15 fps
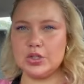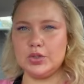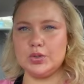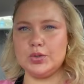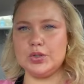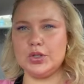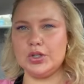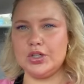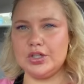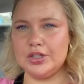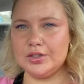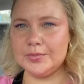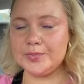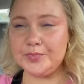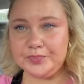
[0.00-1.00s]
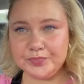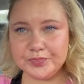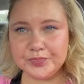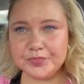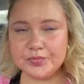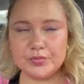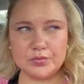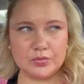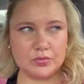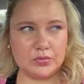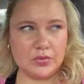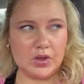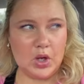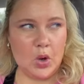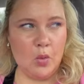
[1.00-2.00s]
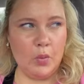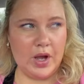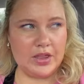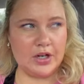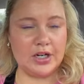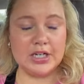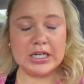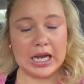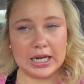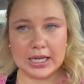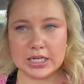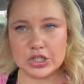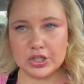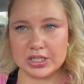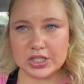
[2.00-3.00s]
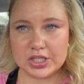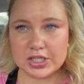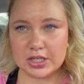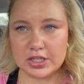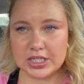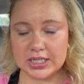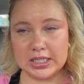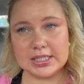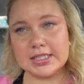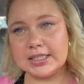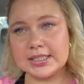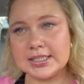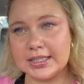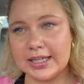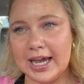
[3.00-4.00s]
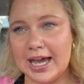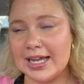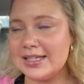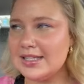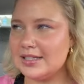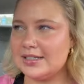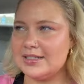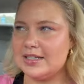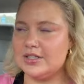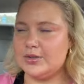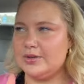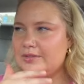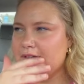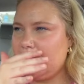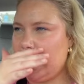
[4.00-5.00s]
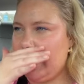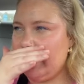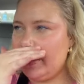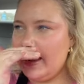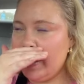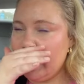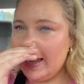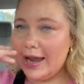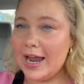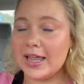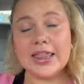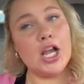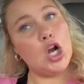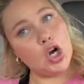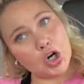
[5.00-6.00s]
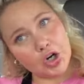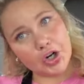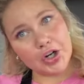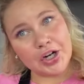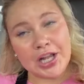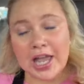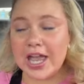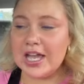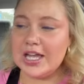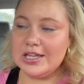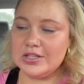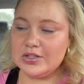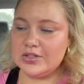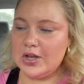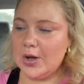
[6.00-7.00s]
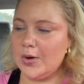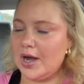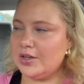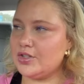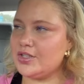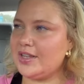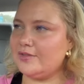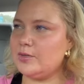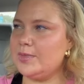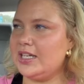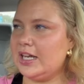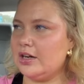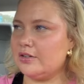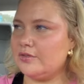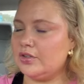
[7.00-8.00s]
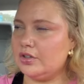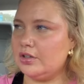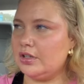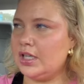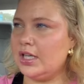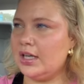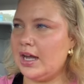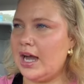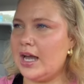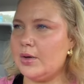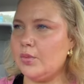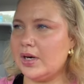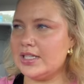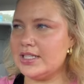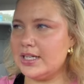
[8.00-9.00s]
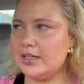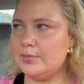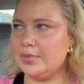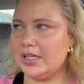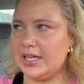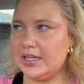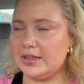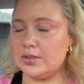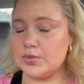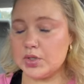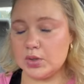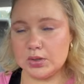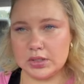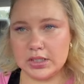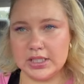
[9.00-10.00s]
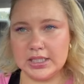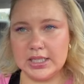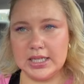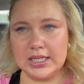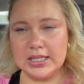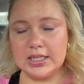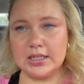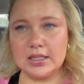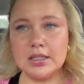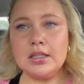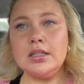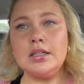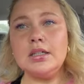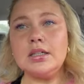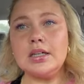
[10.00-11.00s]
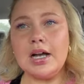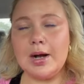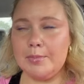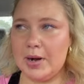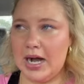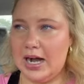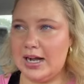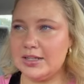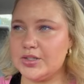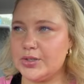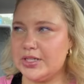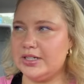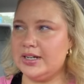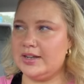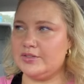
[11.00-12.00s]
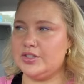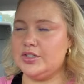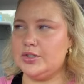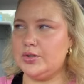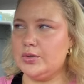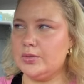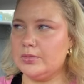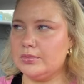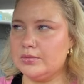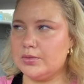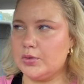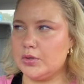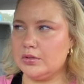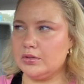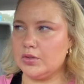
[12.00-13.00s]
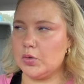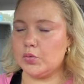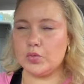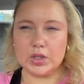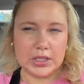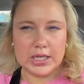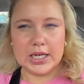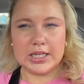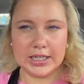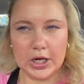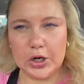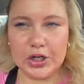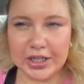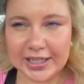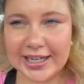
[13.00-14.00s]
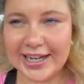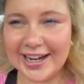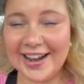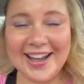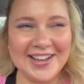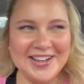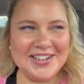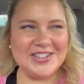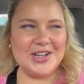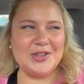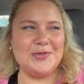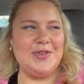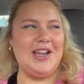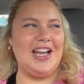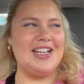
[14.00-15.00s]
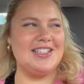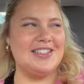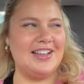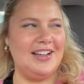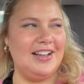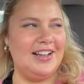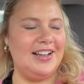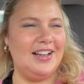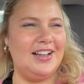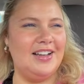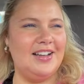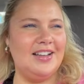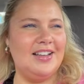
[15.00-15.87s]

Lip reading: Google whether or not hydrangeas are toxic to cats, because I do have a cat, and they are. So I'll just have to be careful. I wanted to get a plant that was already in a pot so I didn't have to do really any gardening just because I